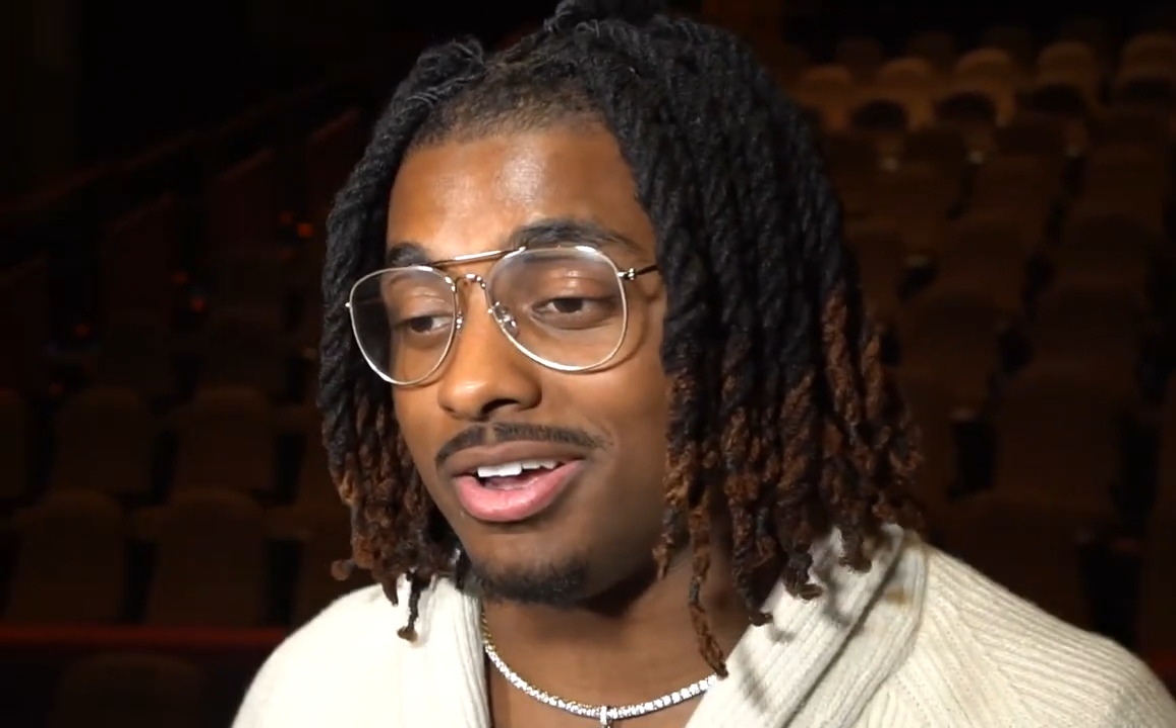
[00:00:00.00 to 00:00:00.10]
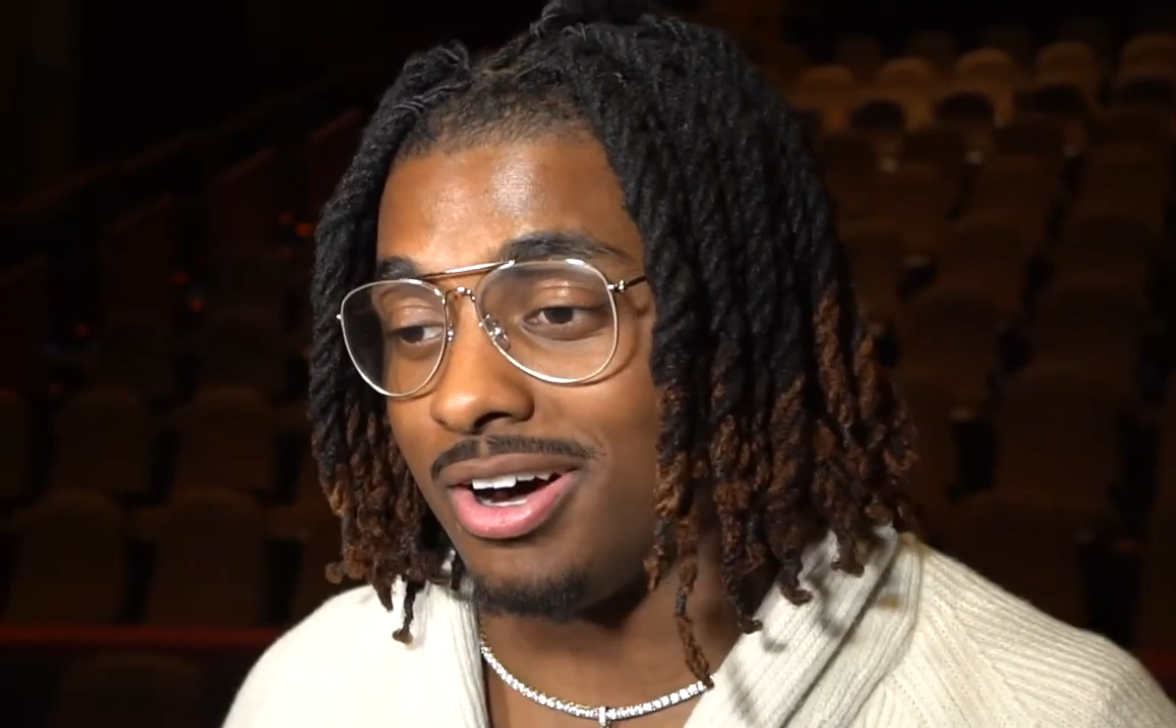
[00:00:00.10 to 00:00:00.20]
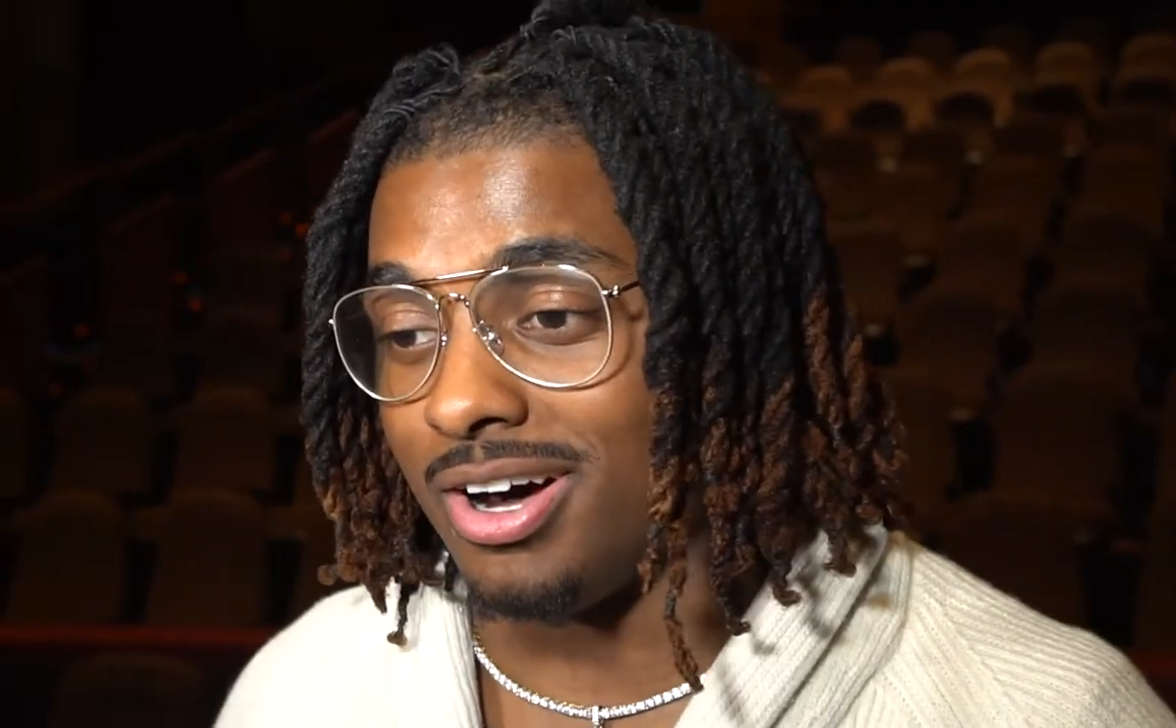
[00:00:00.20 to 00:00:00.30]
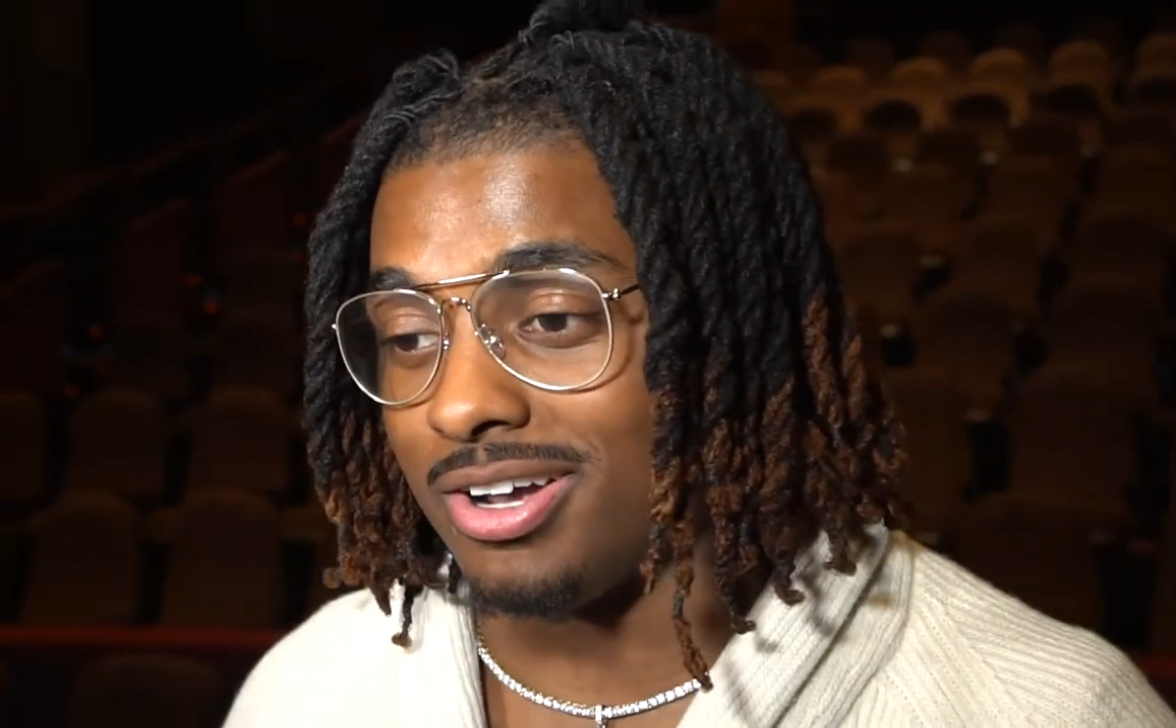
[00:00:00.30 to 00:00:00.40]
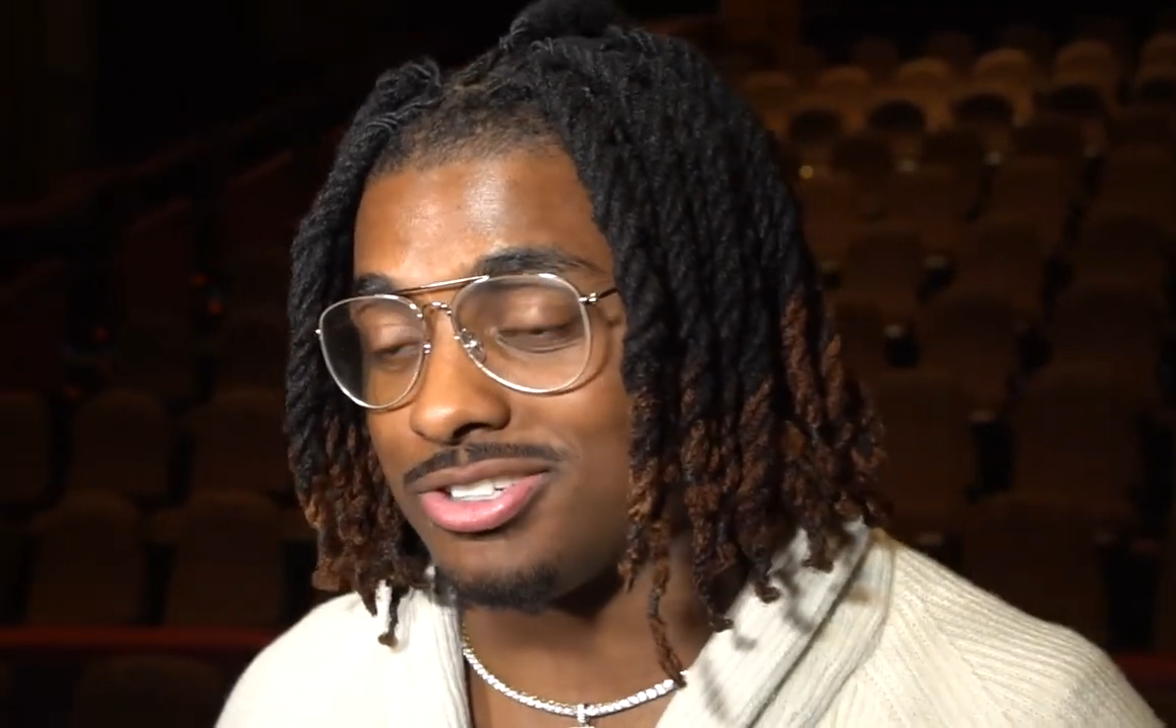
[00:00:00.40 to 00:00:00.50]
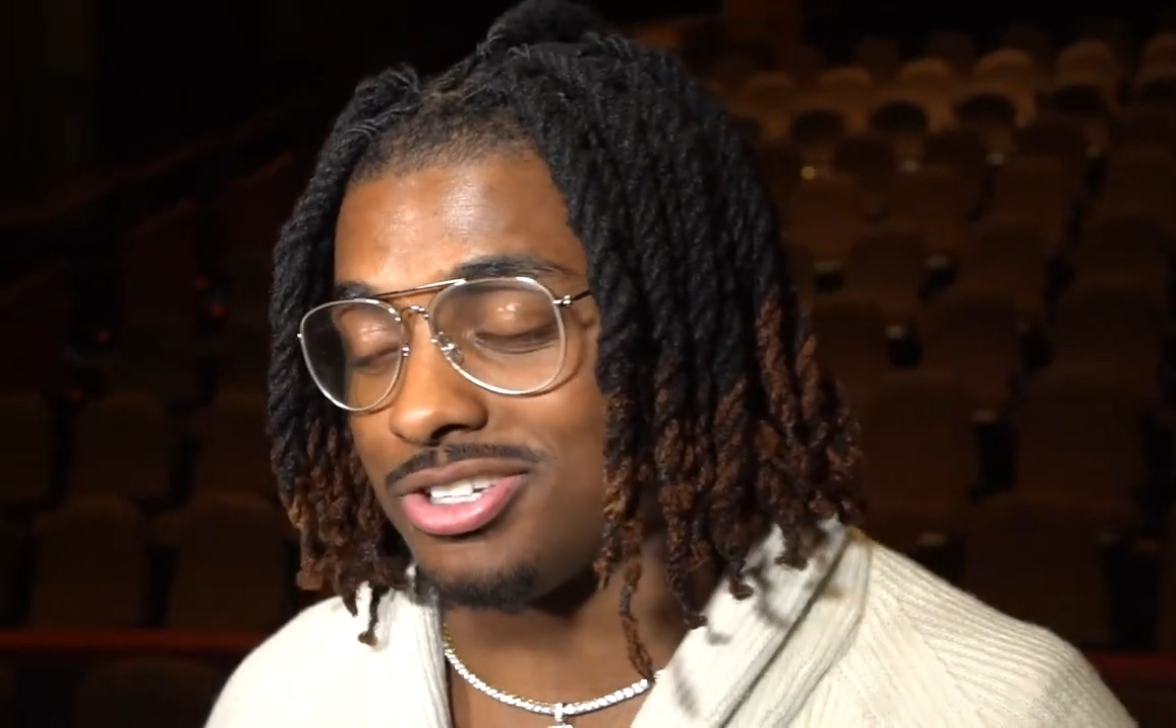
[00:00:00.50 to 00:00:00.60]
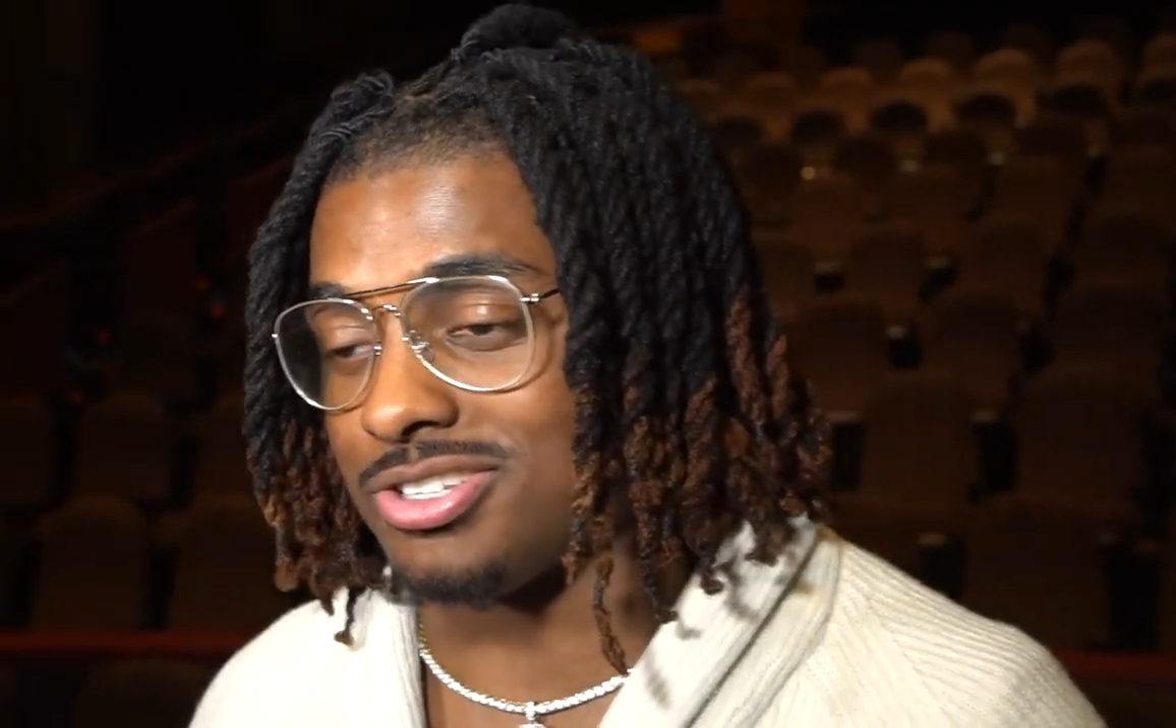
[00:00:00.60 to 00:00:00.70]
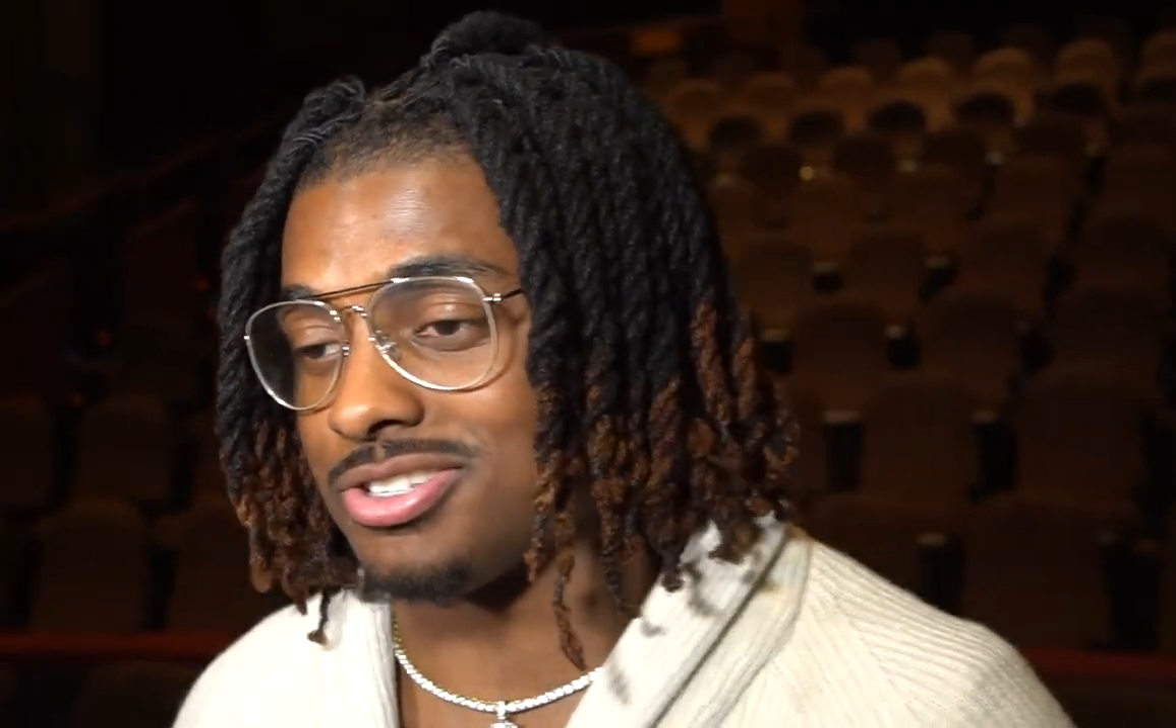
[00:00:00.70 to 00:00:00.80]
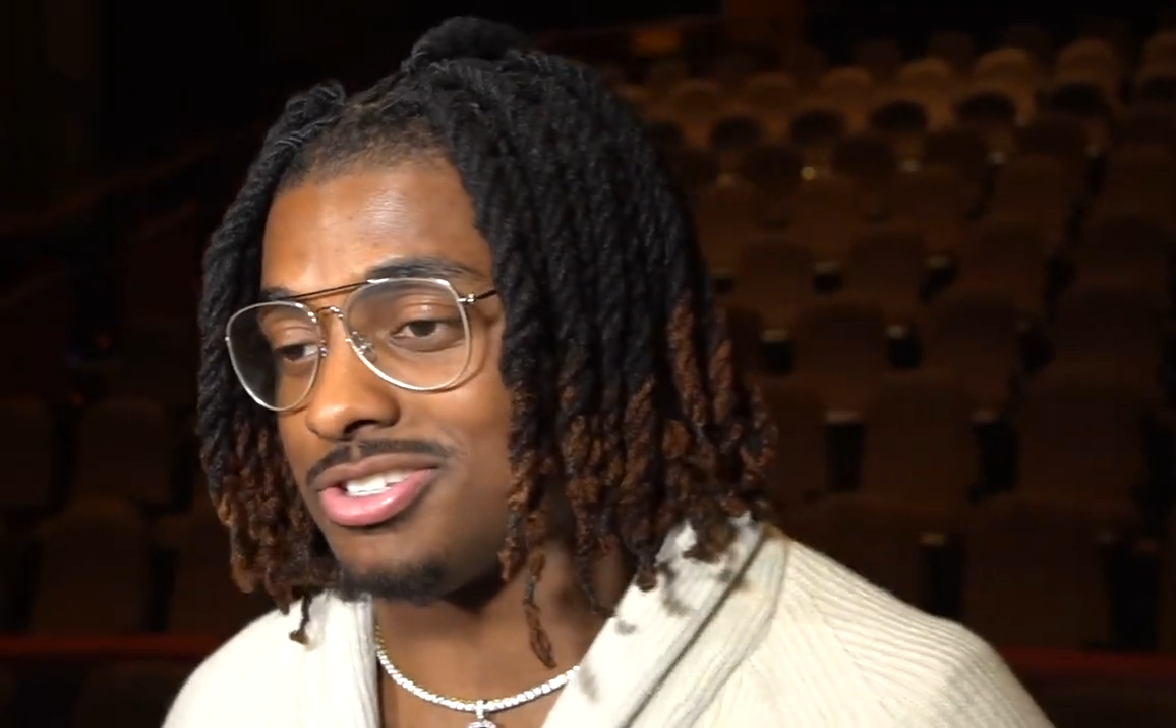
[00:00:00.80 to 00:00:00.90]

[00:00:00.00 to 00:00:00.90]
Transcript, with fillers: Uh, just,